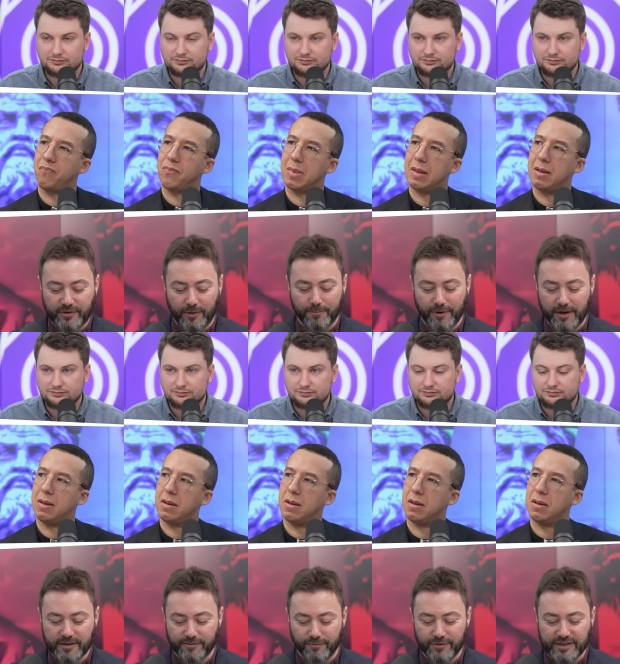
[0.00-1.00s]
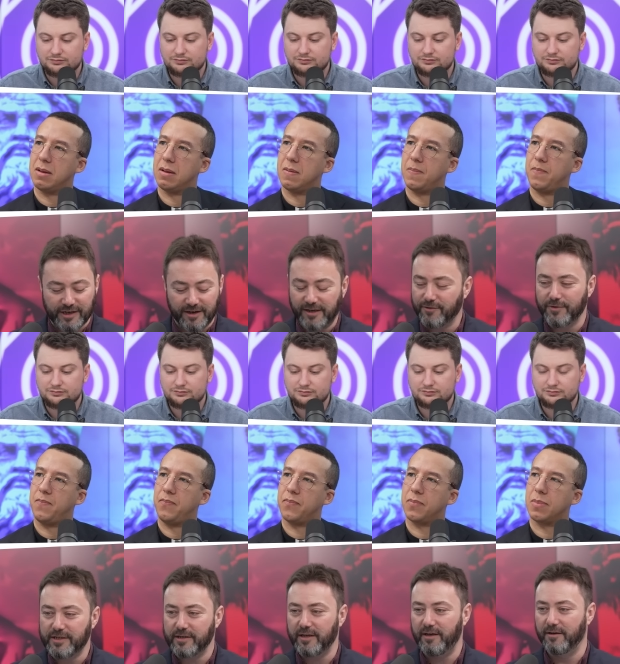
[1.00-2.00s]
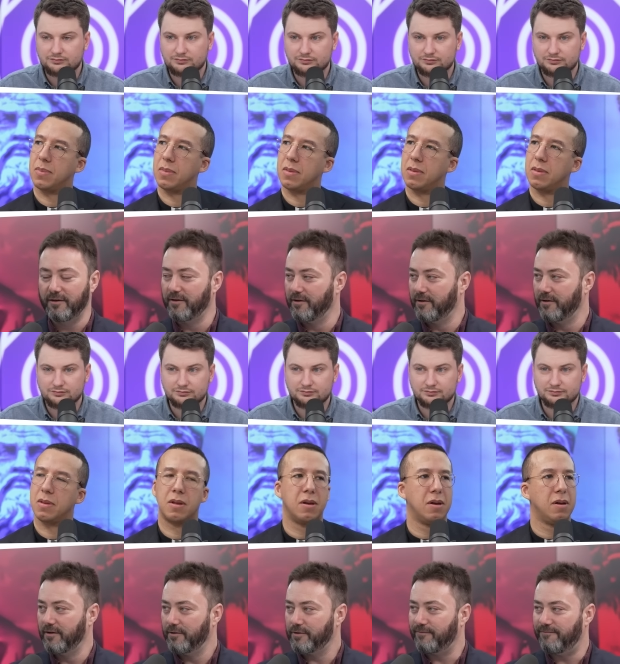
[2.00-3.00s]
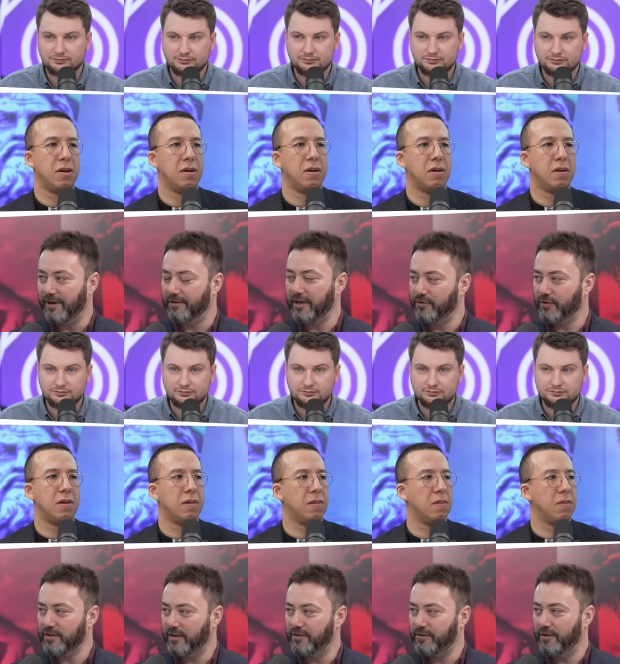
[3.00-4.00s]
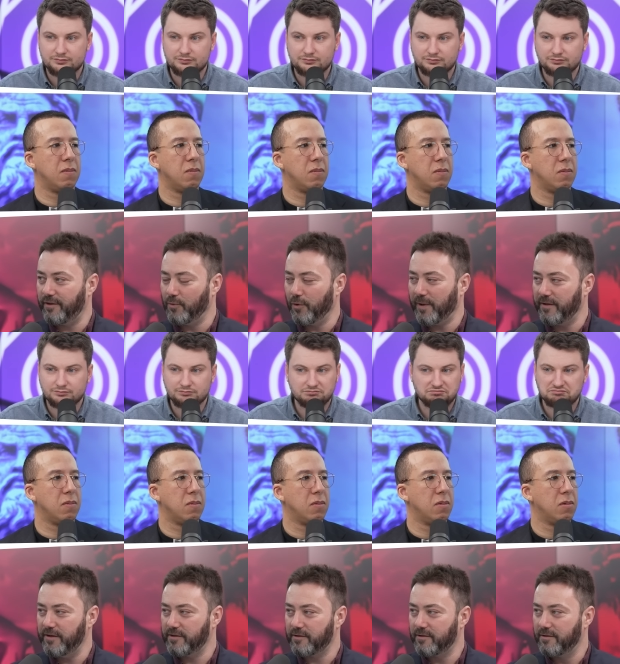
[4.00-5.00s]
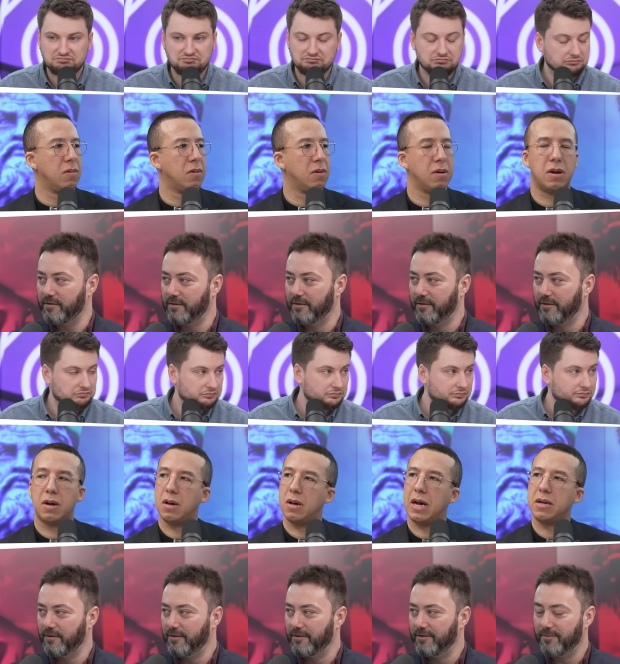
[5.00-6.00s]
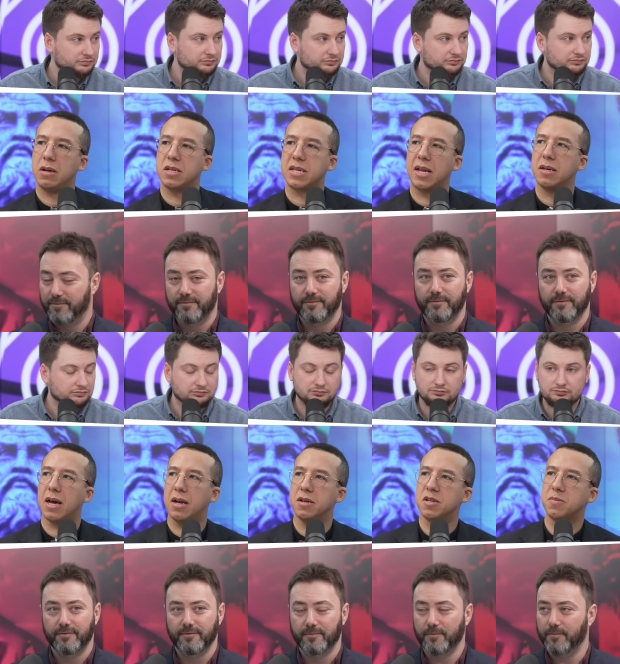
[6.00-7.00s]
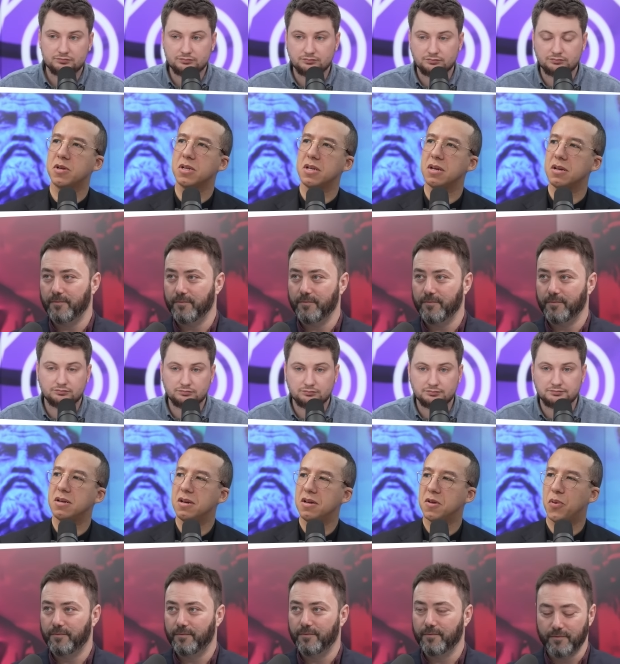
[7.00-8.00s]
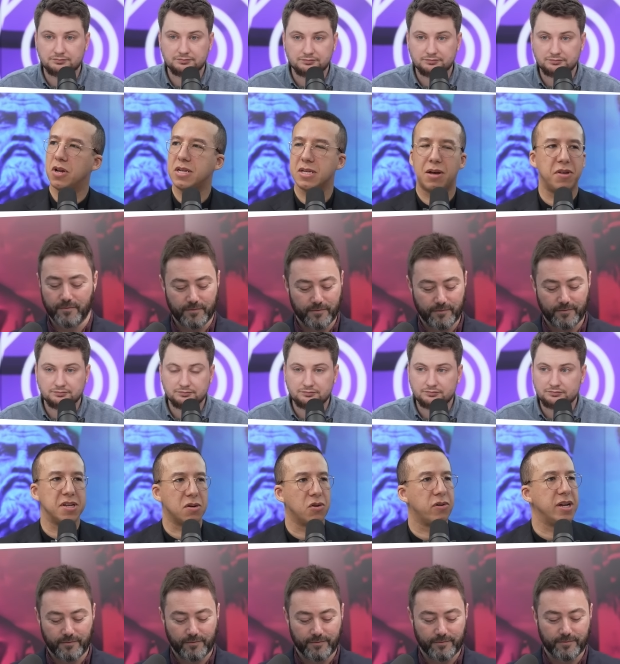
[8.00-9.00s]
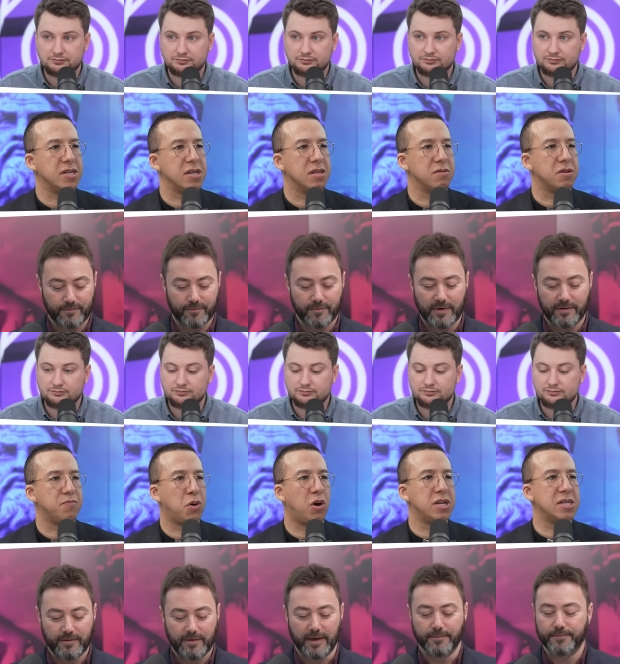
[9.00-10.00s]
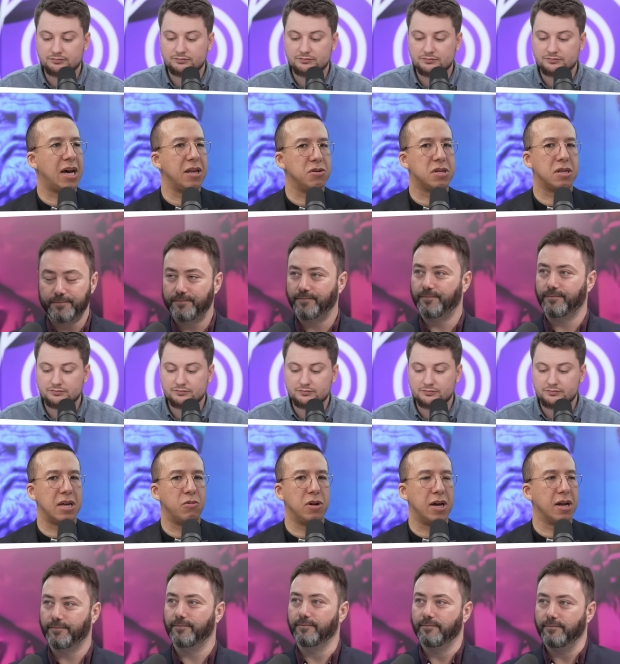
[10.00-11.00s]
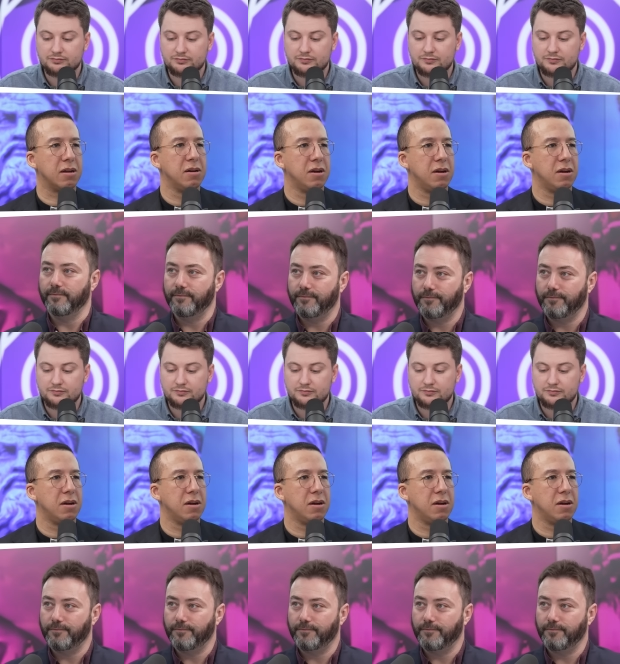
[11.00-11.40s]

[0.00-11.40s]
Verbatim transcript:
Speaker 1: top brass have resigned recently. It's very interesting. Do you know anything more about this?
Speaker 2: I don't understand Ireland, because the politics out there has gone crazy. The parties that I used to think were like